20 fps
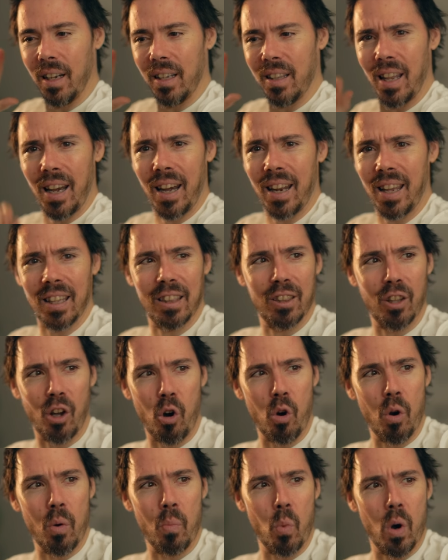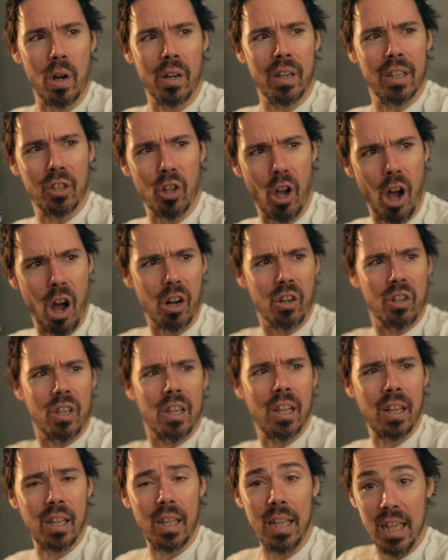And then I get the OM1 It's
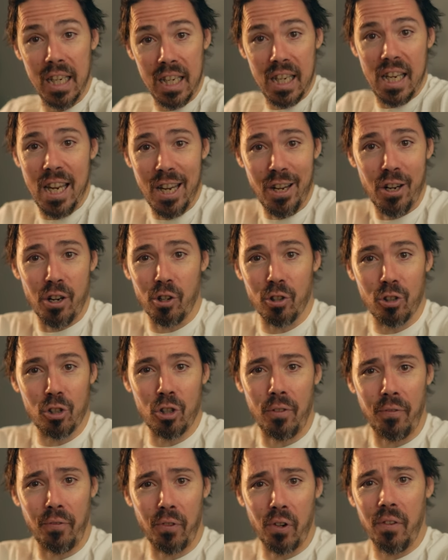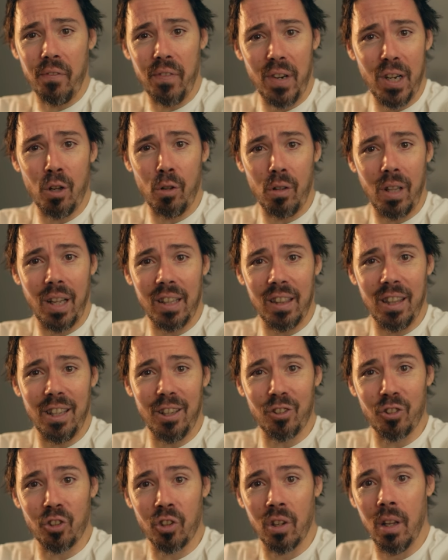hunting in here just for a video like
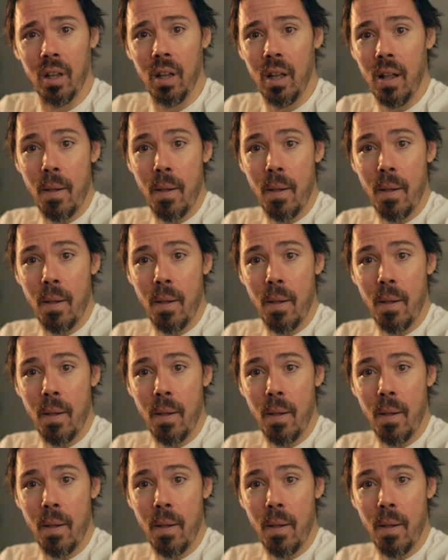this.